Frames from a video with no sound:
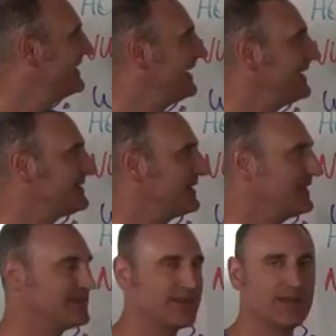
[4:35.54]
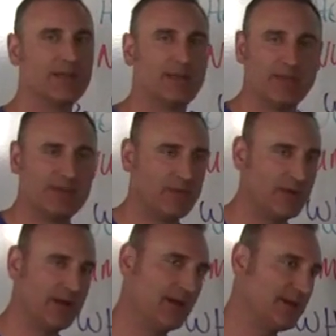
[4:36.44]
It's gonna. Do you
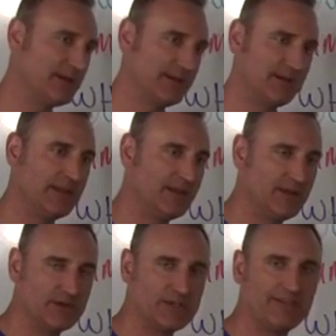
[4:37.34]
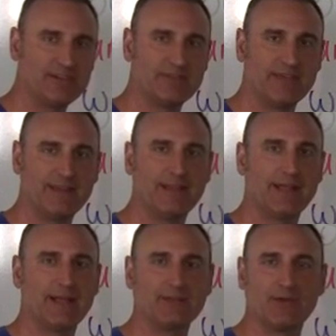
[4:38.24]
want a Chevy Chevette like
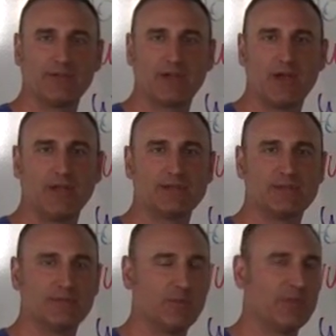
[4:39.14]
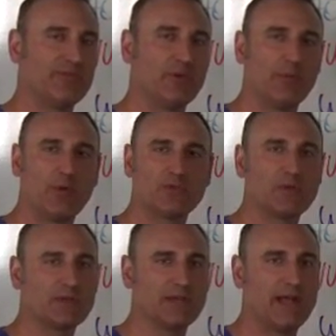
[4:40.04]
I drove in college with the floorboards
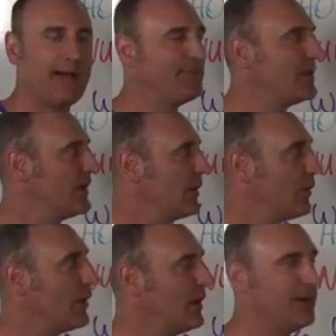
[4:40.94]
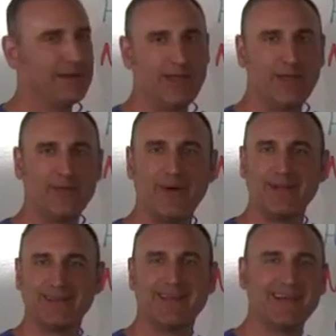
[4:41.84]
rusted out, or do you
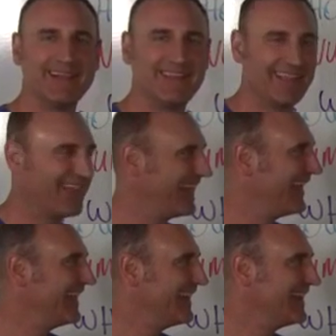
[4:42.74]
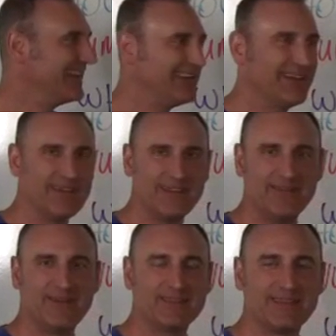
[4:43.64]
want do you
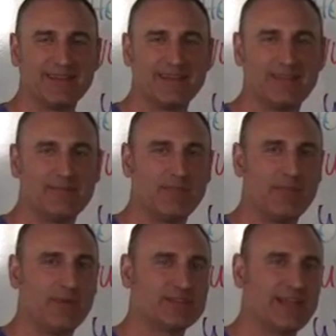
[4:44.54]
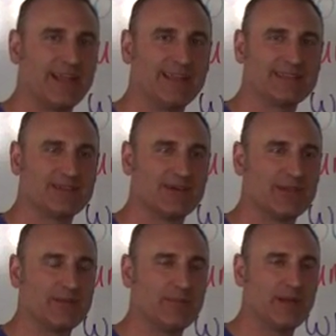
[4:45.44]
want the Mercedes
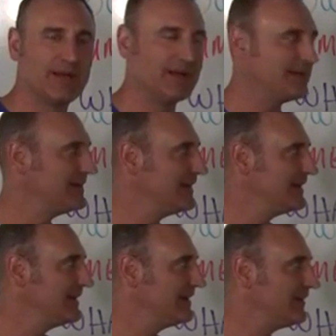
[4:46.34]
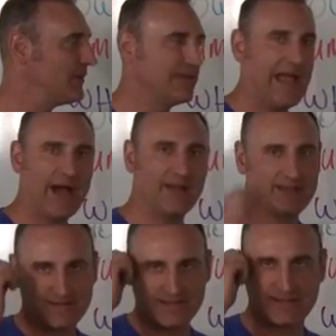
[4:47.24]
or the Audi
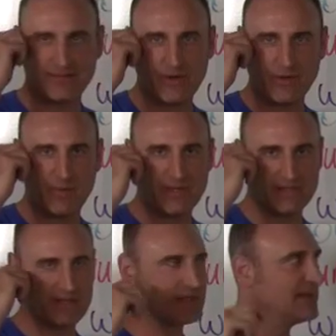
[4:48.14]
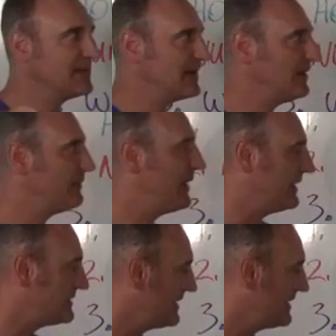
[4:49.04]
to run your business? It all depends.